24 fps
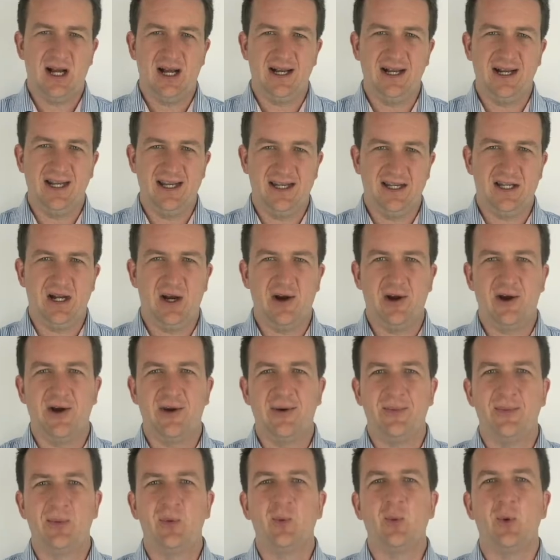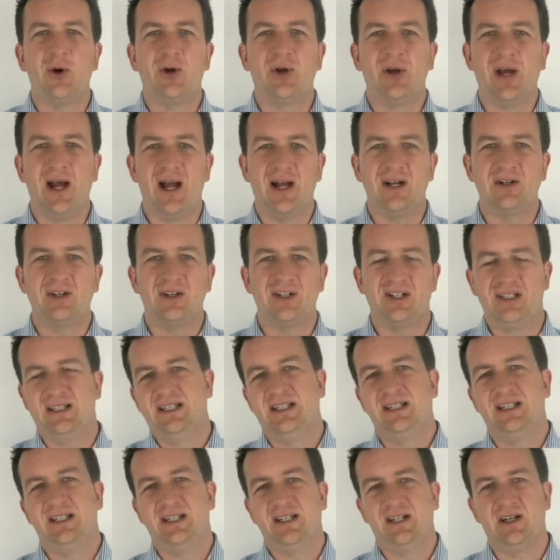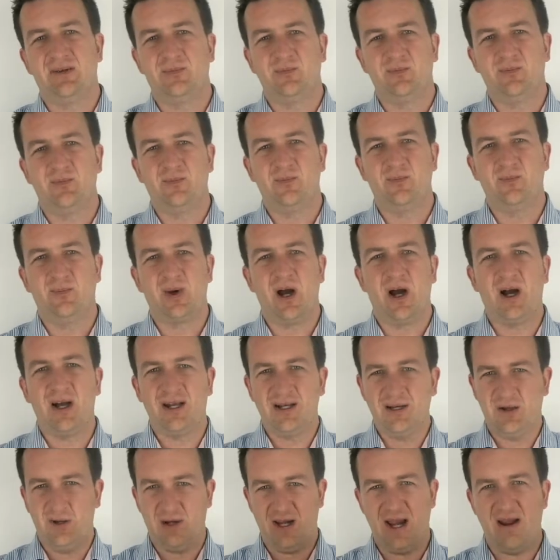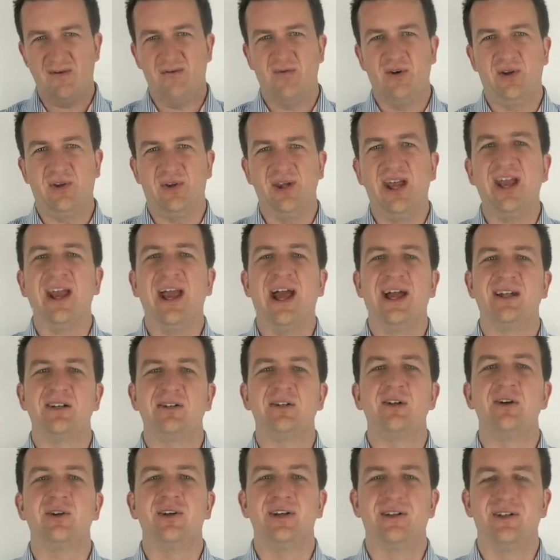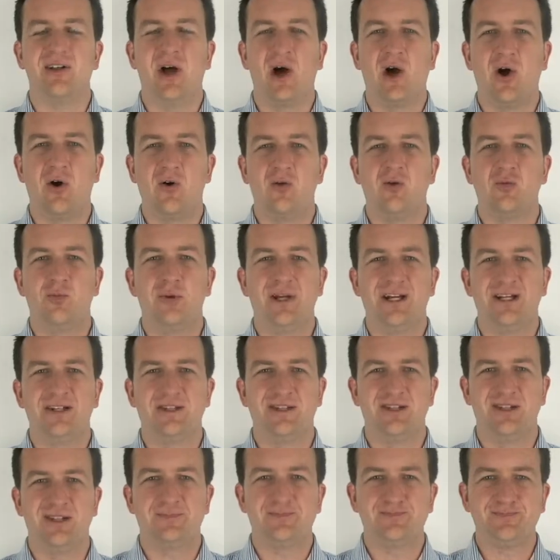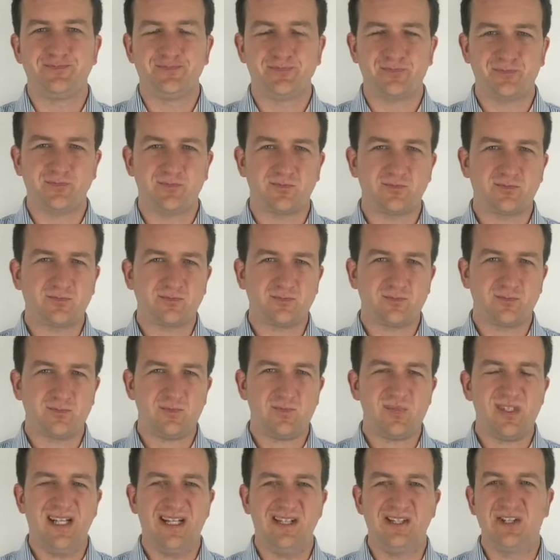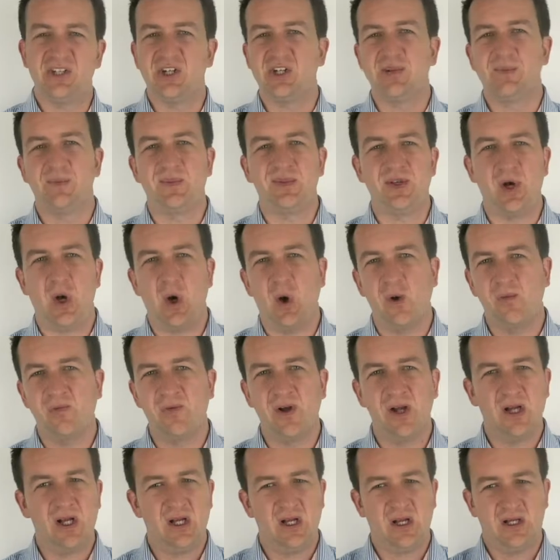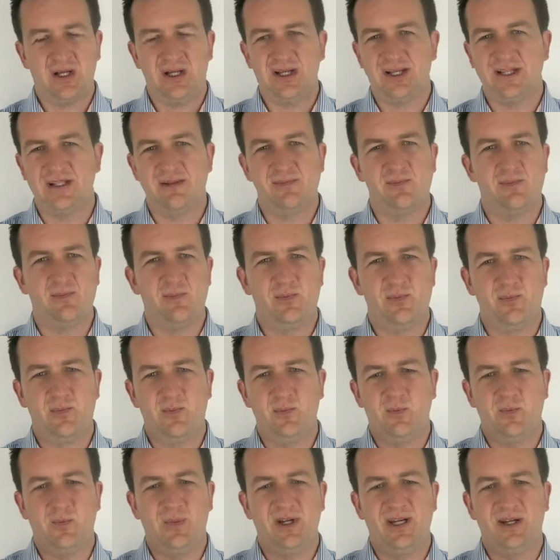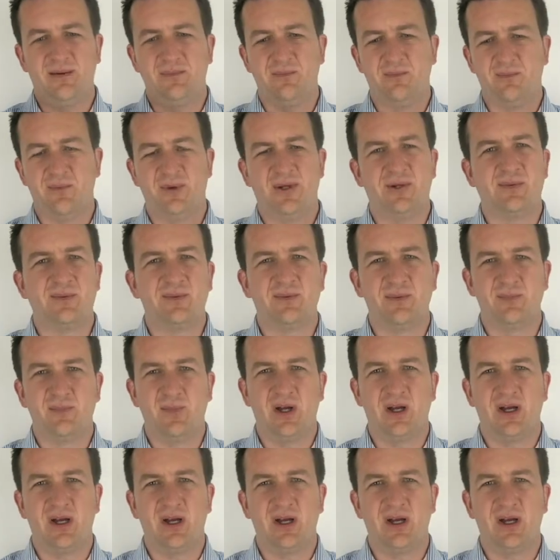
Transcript: An eco home would actually combine everything and look at the whole picture in terms of its inbuilt